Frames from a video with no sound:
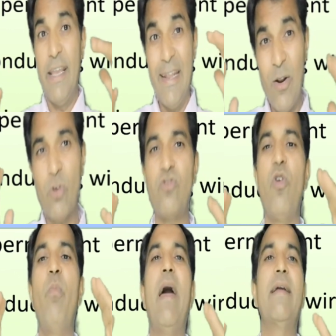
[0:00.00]

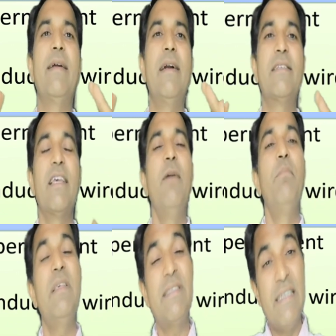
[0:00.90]
electromagnets
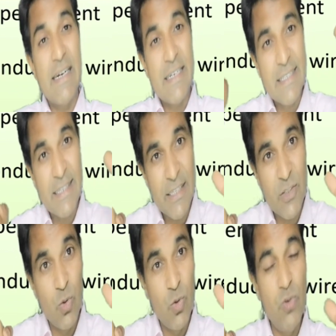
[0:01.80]
means electricity
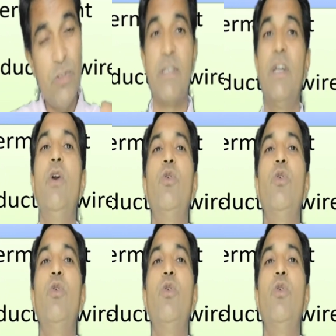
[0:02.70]
used